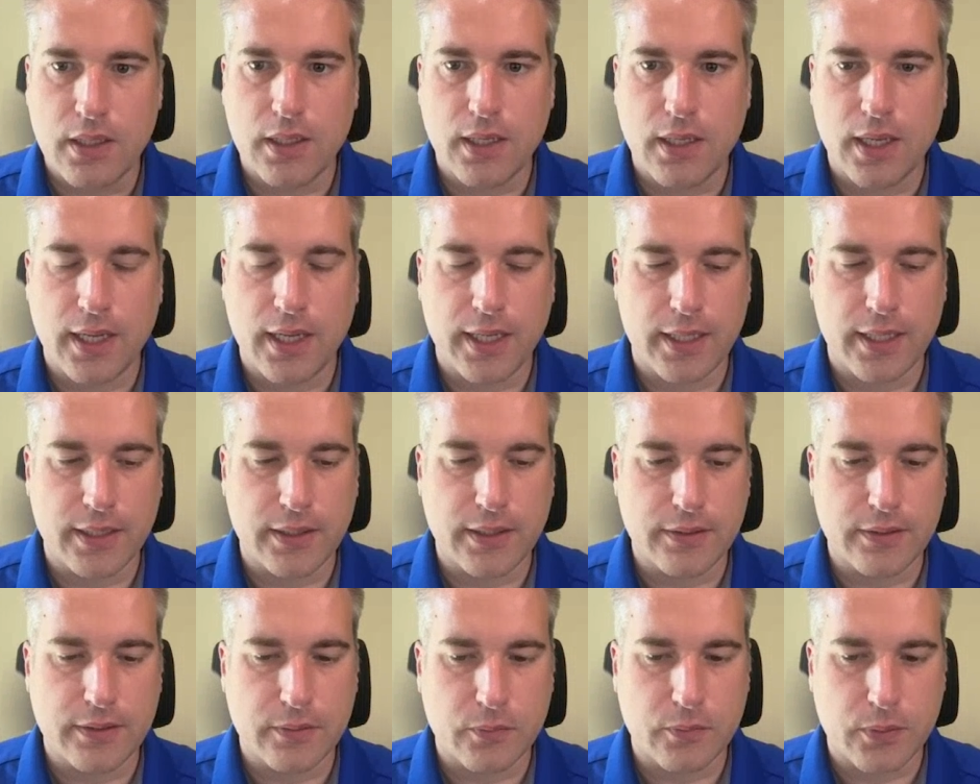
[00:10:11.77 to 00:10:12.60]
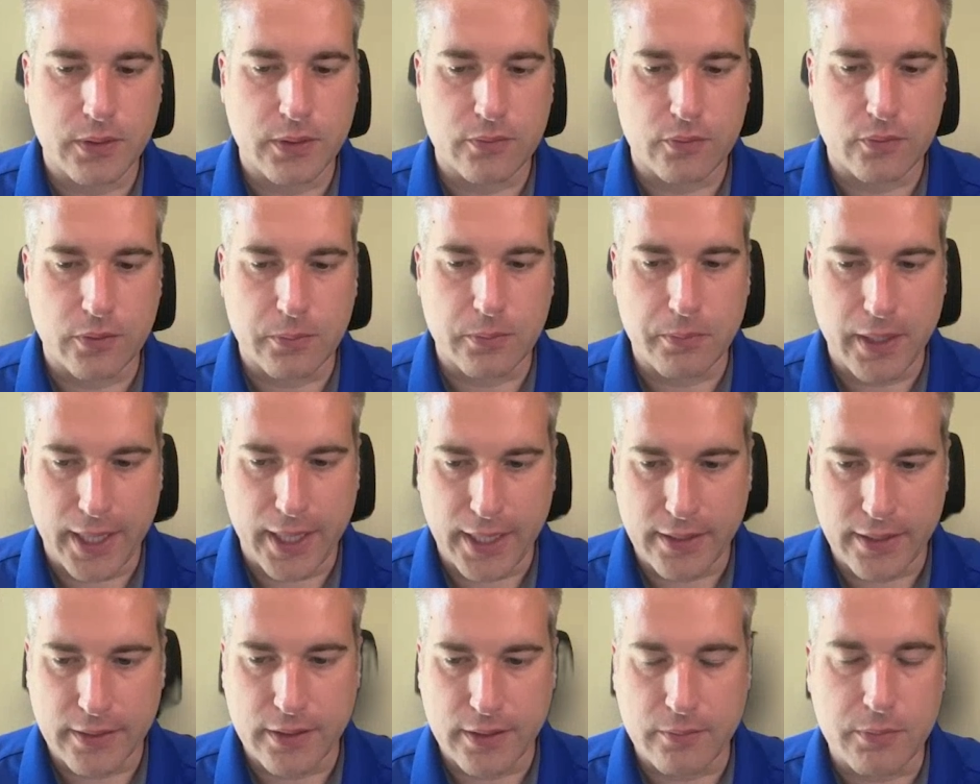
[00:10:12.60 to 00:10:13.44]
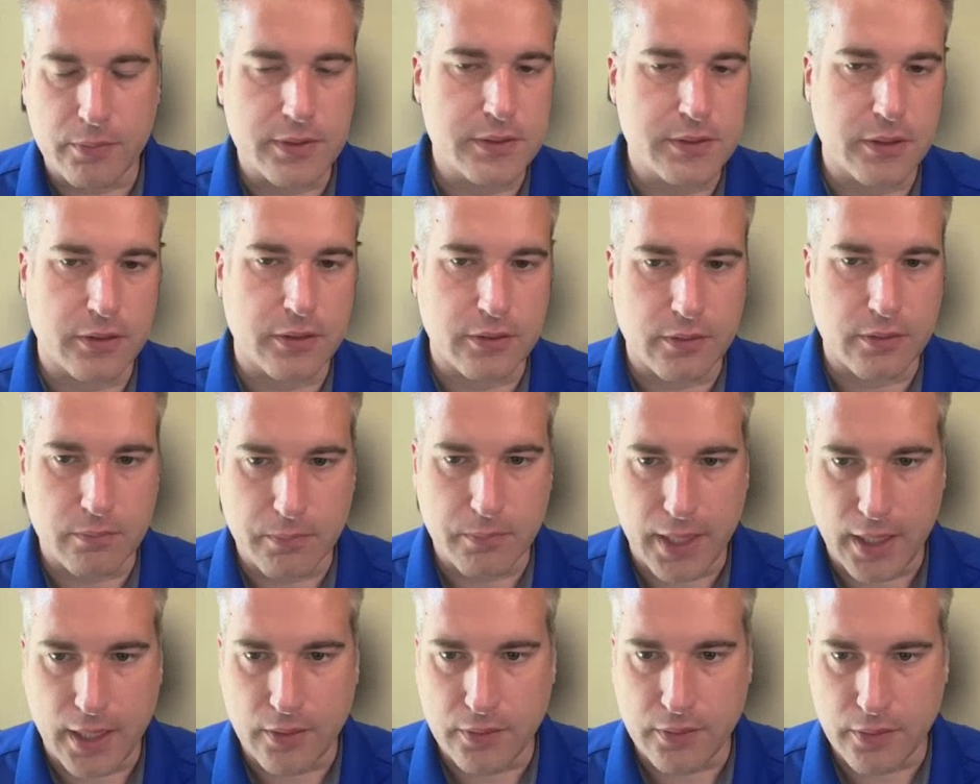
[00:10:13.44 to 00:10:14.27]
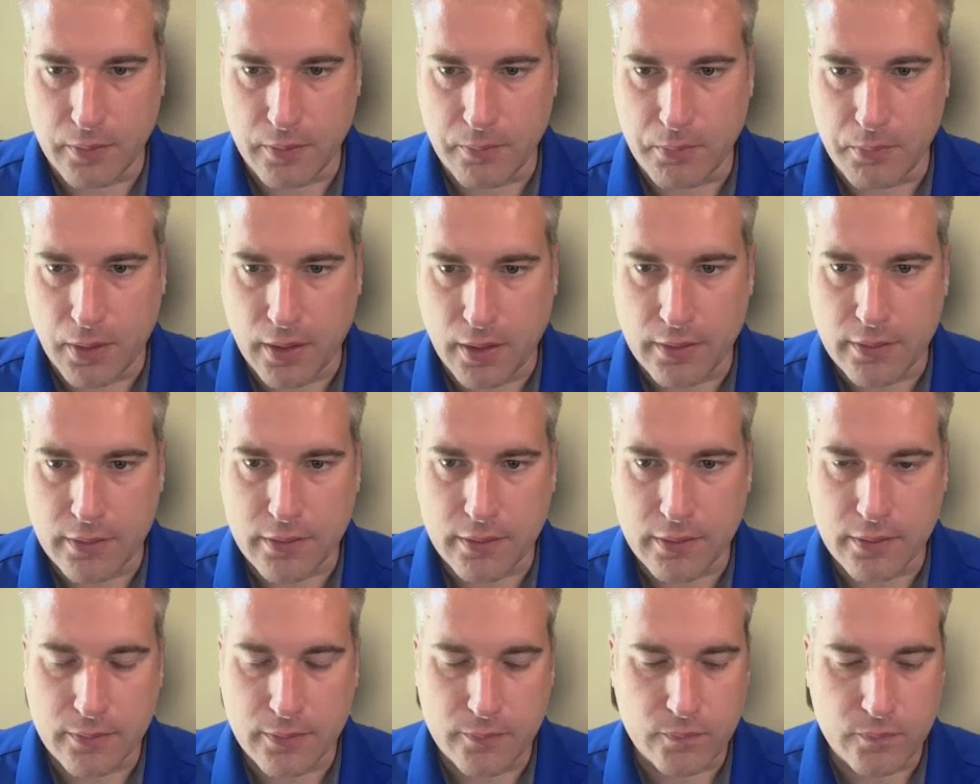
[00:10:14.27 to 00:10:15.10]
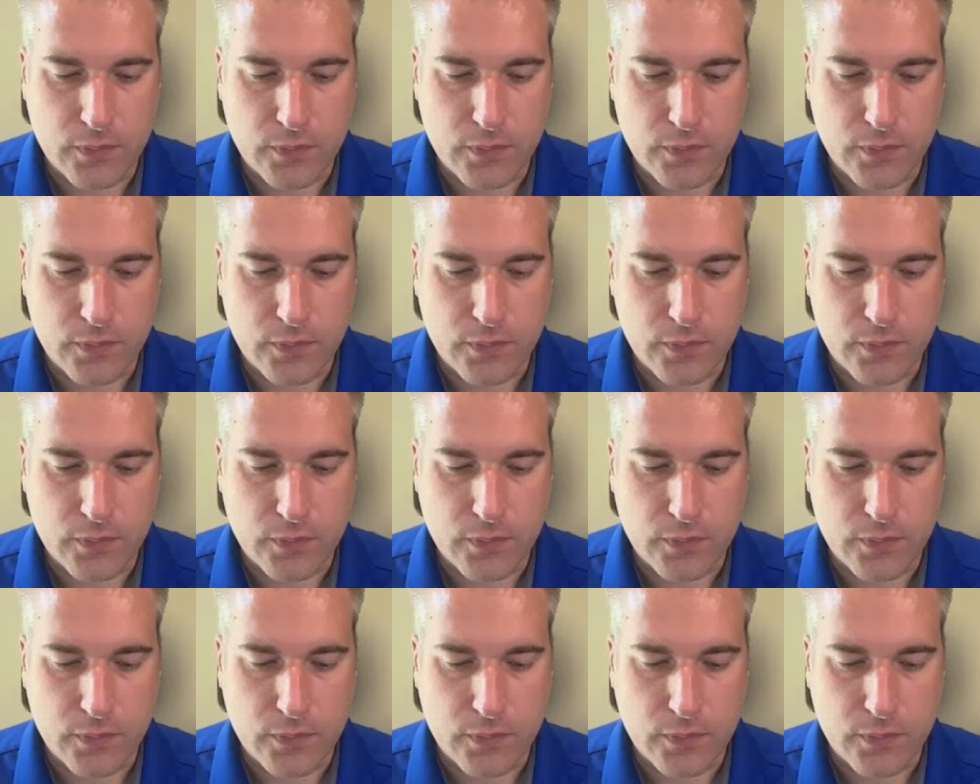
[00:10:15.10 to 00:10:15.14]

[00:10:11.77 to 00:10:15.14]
and we were paying them a certain amount a month.